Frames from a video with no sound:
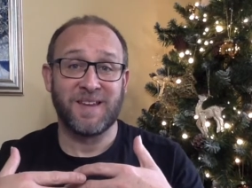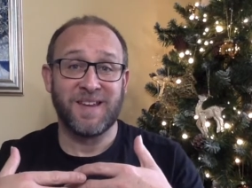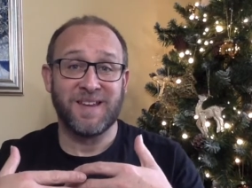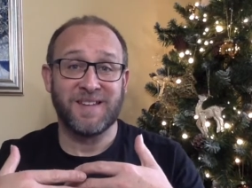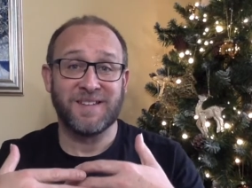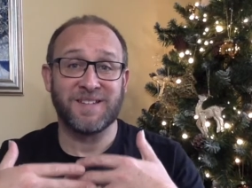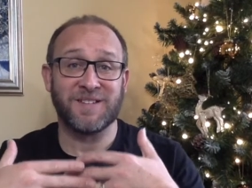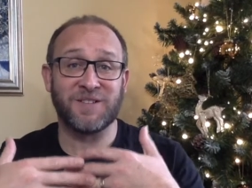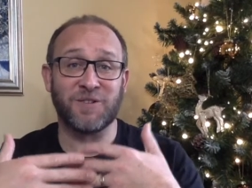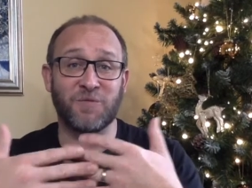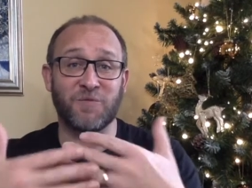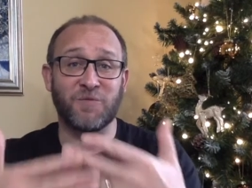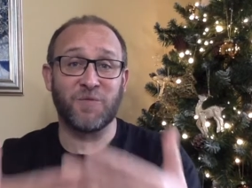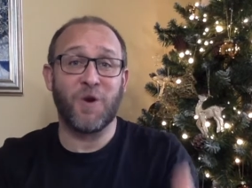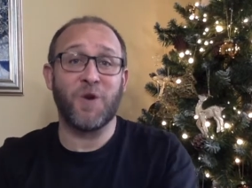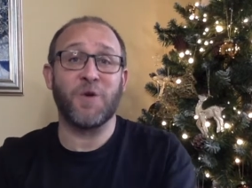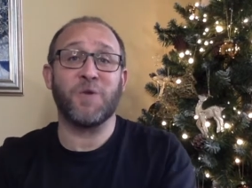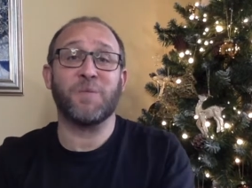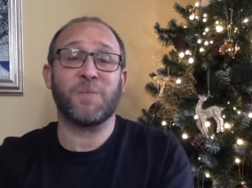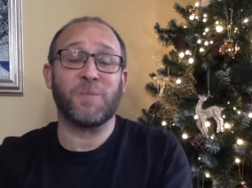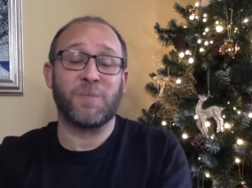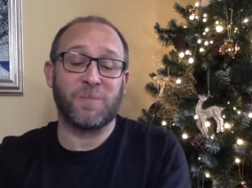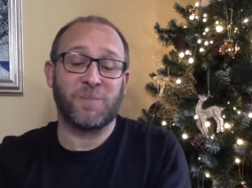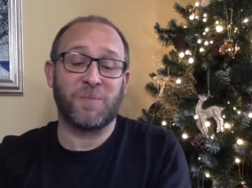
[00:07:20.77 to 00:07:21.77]
did the
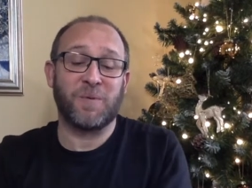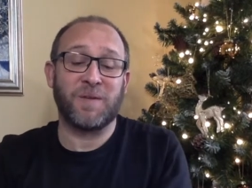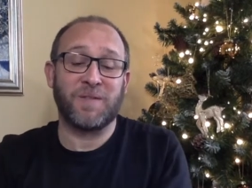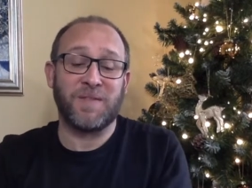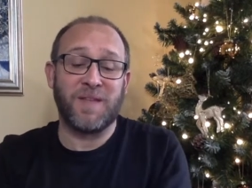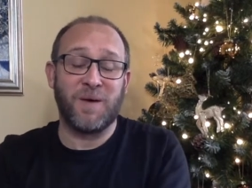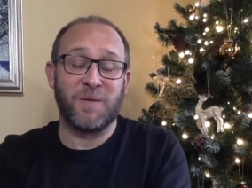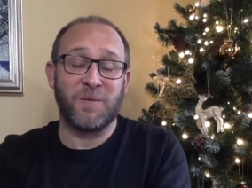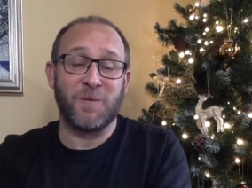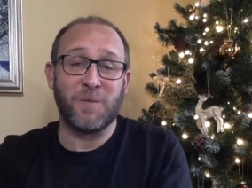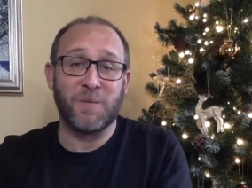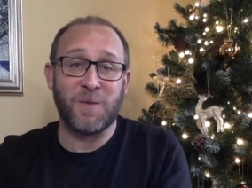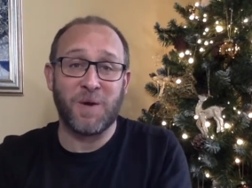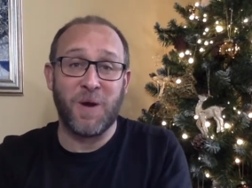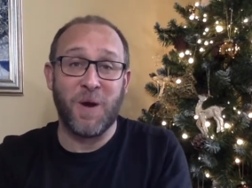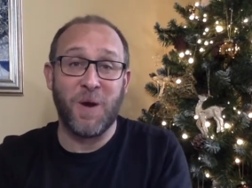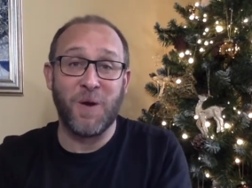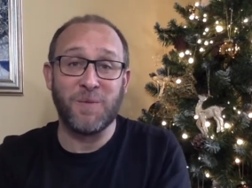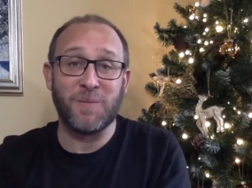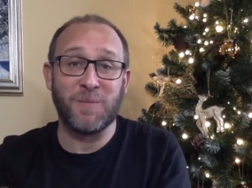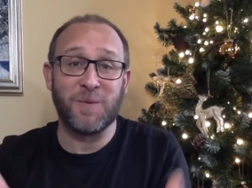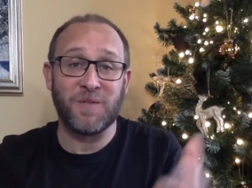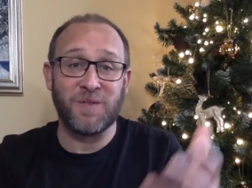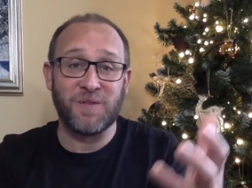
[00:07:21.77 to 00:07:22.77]
rope bring that woman
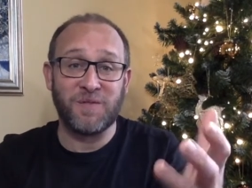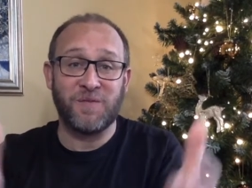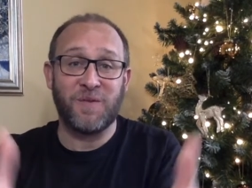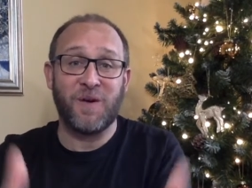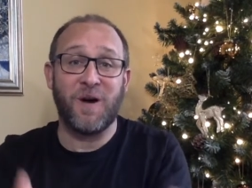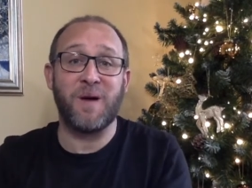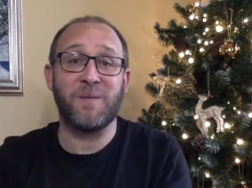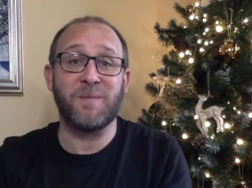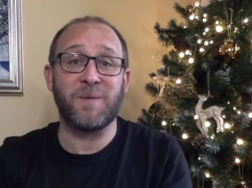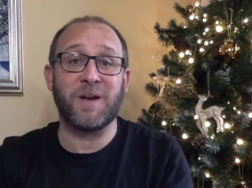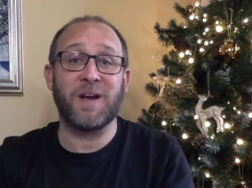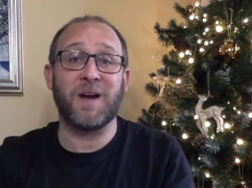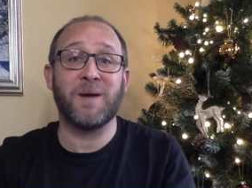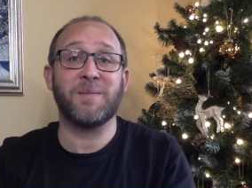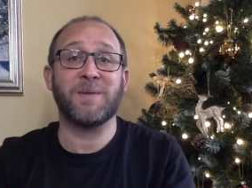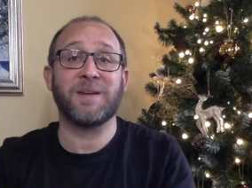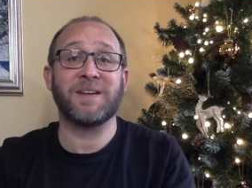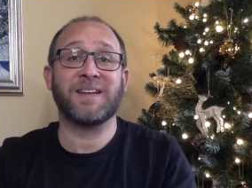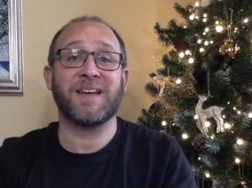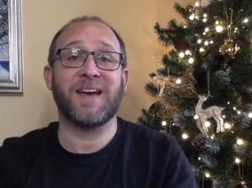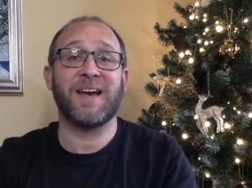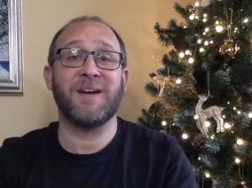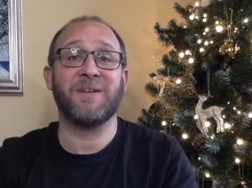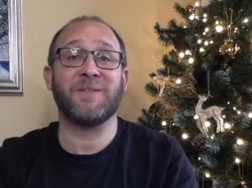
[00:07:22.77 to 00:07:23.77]
hope, but the fireman
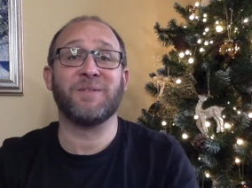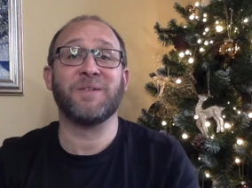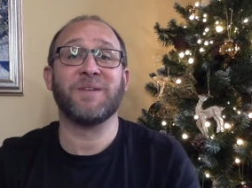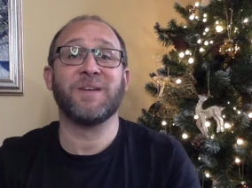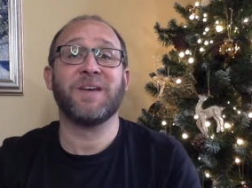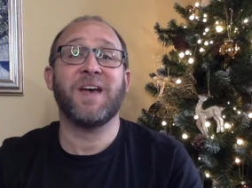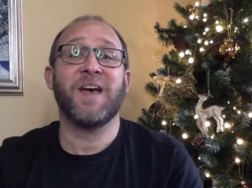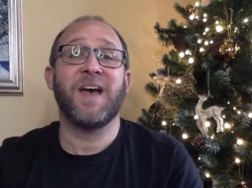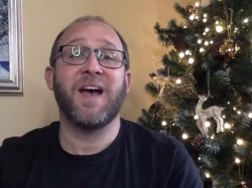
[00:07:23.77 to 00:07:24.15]
coming down,